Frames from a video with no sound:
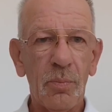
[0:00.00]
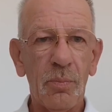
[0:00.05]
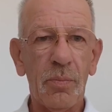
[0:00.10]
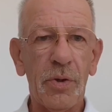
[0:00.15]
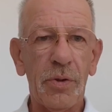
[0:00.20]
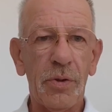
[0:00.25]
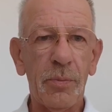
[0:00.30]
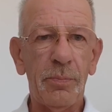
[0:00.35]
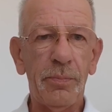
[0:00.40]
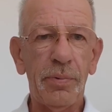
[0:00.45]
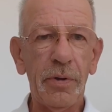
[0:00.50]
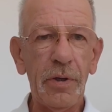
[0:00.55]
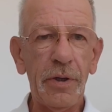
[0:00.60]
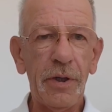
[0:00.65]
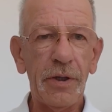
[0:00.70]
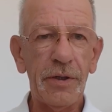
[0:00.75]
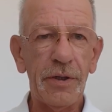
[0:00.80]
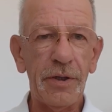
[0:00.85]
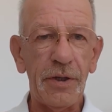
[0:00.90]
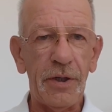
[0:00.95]
But the
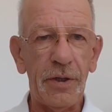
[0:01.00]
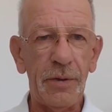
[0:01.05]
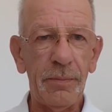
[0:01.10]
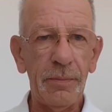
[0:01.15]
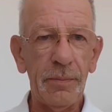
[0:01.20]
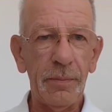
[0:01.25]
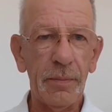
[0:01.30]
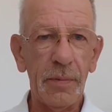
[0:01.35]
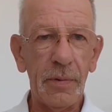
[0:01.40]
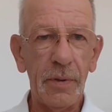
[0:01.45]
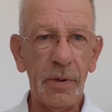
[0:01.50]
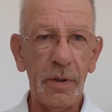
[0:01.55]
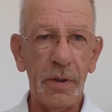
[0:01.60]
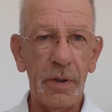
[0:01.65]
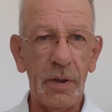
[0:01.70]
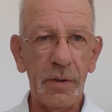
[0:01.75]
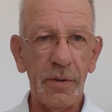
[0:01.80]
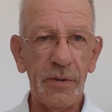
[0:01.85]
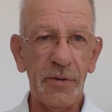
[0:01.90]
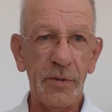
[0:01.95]
pulling team
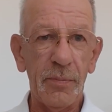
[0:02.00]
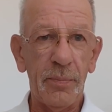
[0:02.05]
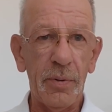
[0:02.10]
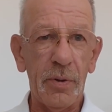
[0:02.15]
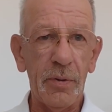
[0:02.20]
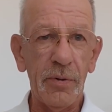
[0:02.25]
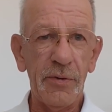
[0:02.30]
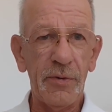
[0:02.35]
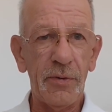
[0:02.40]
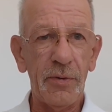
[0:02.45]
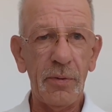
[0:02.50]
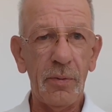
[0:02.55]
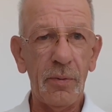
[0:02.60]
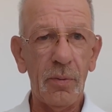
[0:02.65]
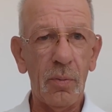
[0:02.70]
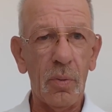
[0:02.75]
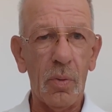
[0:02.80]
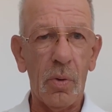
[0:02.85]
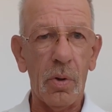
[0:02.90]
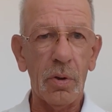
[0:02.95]
is supposed to
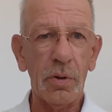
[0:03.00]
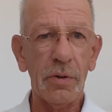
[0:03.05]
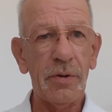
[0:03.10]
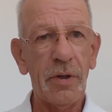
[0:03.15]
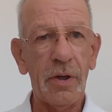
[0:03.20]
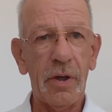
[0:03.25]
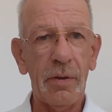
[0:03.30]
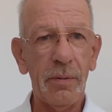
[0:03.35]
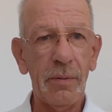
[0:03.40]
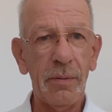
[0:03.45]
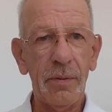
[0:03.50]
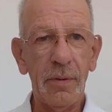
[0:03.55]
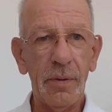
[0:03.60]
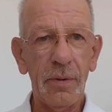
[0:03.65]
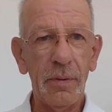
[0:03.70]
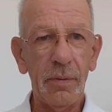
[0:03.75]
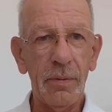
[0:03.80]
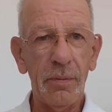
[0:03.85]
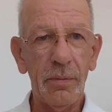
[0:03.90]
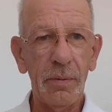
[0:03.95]
walk down
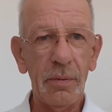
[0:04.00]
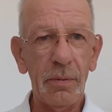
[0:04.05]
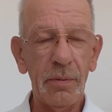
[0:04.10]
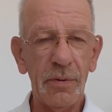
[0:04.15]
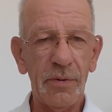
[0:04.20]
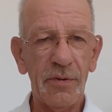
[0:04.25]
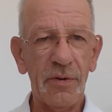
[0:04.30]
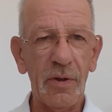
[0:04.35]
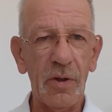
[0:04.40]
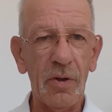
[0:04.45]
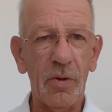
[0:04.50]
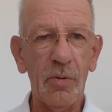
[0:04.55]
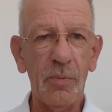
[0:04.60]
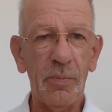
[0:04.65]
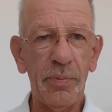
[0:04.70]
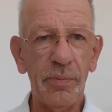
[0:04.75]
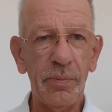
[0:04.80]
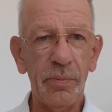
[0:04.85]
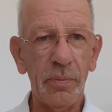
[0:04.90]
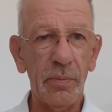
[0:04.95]
the
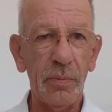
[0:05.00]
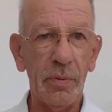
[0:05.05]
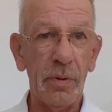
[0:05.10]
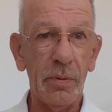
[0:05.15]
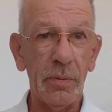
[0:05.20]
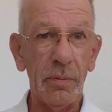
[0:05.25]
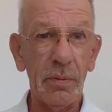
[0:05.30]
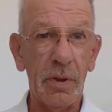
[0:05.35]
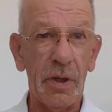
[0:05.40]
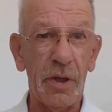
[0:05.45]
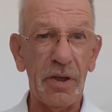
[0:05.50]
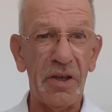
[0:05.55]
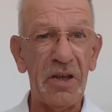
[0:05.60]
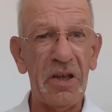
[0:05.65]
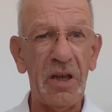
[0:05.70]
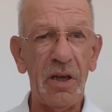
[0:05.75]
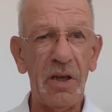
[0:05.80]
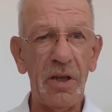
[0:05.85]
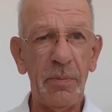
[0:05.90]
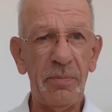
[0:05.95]
slope at
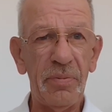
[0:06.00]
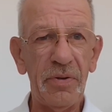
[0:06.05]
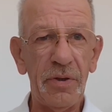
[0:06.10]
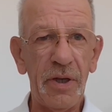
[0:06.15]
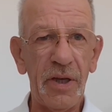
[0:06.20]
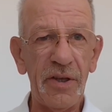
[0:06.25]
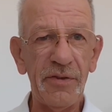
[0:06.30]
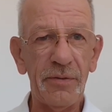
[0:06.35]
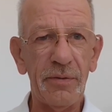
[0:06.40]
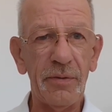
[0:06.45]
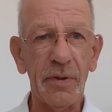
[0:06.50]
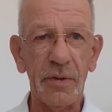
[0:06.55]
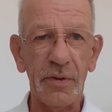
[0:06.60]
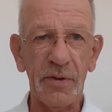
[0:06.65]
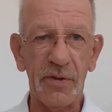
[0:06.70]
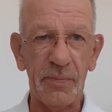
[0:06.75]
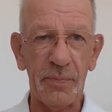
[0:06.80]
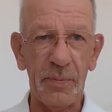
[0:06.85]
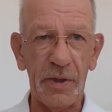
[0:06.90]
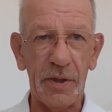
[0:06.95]
nearly pedestrian
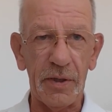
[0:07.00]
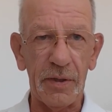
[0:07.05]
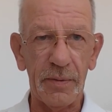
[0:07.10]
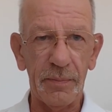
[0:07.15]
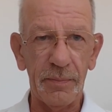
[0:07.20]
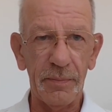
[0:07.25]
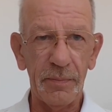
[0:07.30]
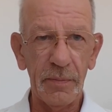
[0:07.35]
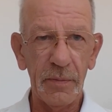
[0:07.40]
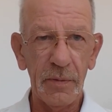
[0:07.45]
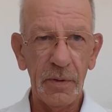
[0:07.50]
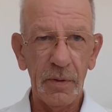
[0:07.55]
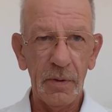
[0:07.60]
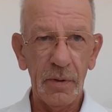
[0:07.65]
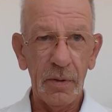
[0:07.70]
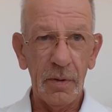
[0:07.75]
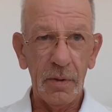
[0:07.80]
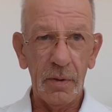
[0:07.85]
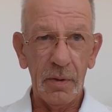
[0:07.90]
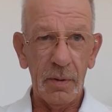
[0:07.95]
speed.
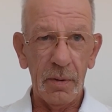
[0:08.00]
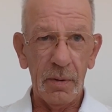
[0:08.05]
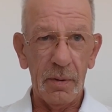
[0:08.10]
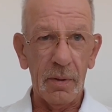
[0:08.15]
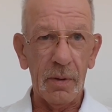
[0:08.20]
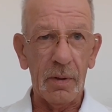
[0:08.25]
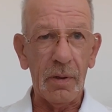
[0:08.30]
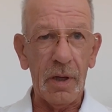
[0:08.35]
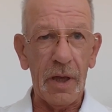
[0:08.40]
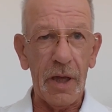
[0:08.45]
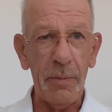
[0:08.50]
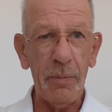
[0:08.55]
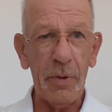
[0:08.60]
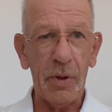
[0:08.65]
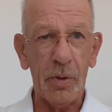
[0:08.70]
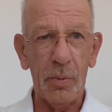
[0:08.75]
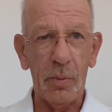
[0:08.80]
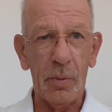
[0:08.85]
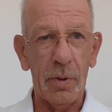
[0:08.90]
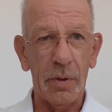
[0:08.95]
The
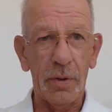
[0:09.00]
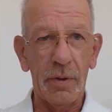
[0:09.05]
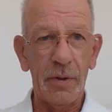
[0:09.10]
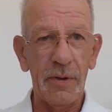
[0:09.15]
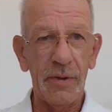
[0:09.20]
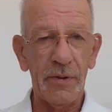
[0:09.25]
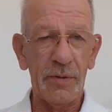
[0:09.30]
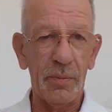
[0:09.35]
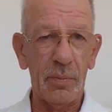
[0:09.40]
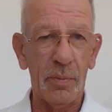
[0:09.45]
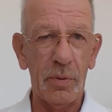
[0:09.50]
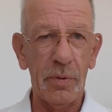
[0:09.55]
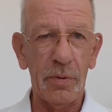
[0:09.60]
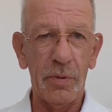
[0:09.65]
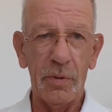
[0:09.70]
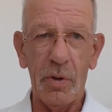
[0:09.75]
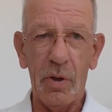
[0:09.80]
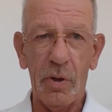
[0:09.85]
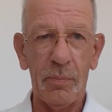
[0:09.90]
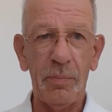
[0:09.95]
climbing workers will
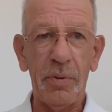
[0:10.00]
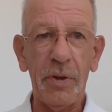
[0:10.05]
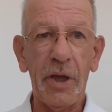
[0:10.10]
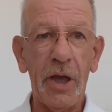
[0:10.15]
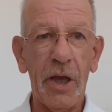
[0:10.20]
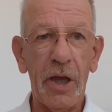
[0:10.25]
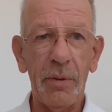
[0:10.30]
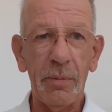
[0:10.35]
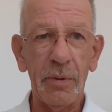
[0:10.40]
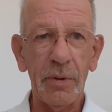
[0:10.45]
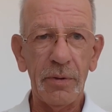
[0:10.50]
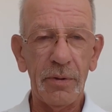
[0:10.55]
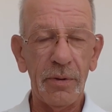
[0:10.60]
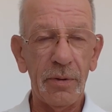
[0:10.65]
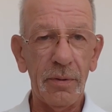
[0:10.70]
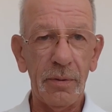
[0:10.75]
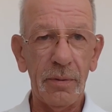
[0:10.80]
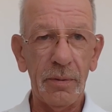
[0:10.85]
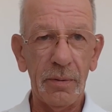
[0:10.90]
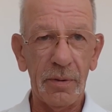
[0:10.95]
not be able
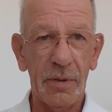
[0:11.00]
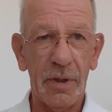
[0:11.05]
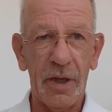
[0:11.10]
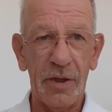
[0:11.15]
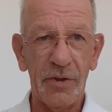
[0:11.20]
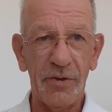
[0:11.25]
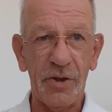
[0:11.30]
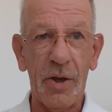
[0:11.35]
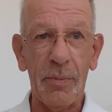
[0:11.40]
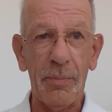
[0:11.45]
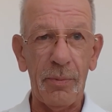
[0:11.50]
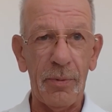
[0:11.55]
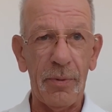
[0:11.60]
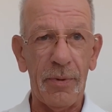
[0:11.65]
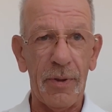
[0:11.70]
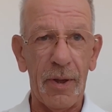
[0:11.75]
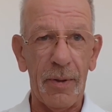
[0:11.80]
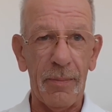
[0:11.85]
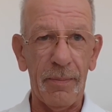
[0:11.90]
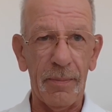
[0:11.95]
to catch up with
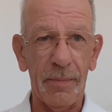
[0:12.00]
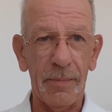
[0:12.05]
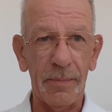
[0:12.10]
them.